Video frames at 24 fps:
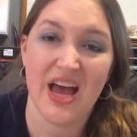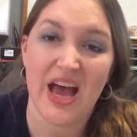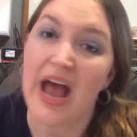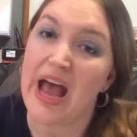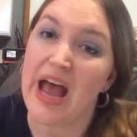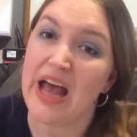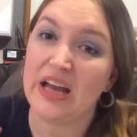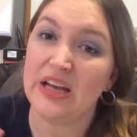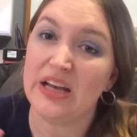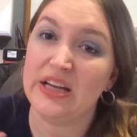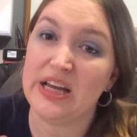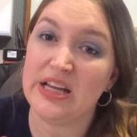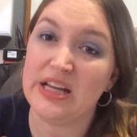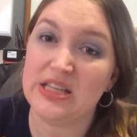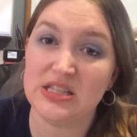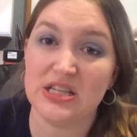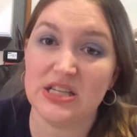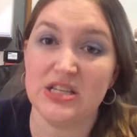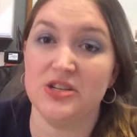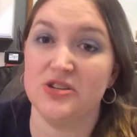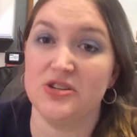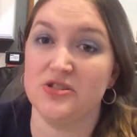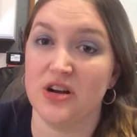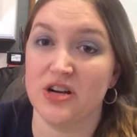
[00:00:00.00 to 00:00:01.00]
and it's
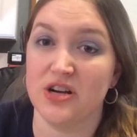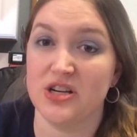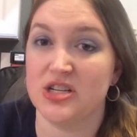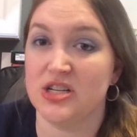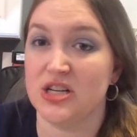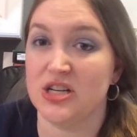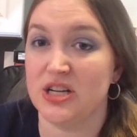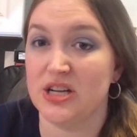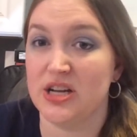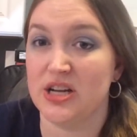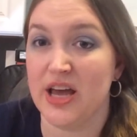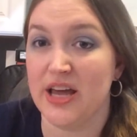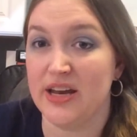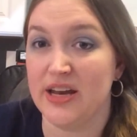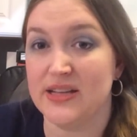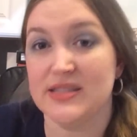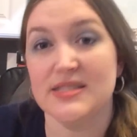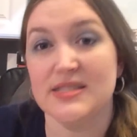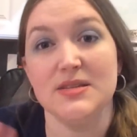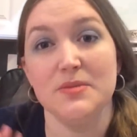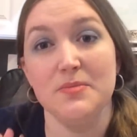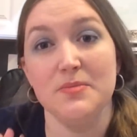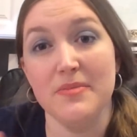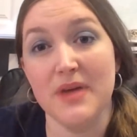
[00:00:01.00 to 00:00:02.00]
construction and
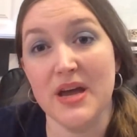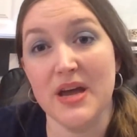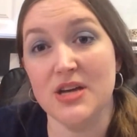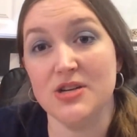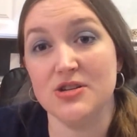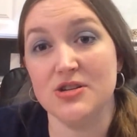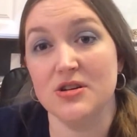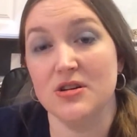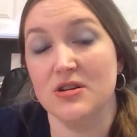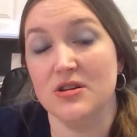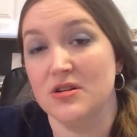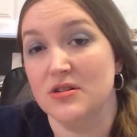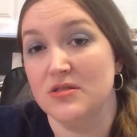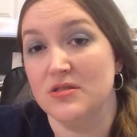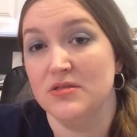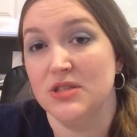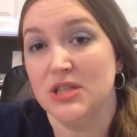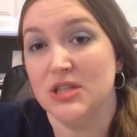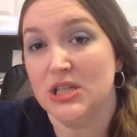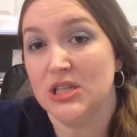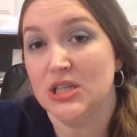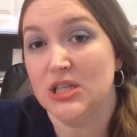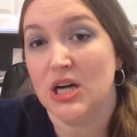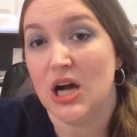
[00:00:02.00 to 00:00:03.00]
it's a major
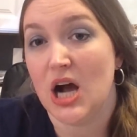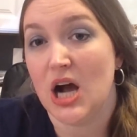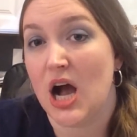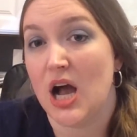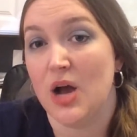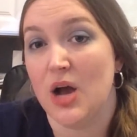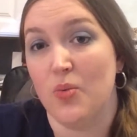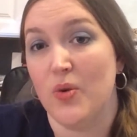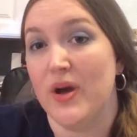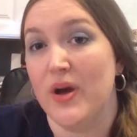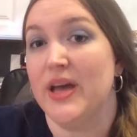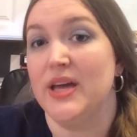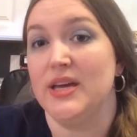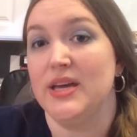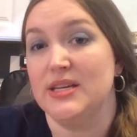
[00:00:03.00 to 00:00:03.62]
highway.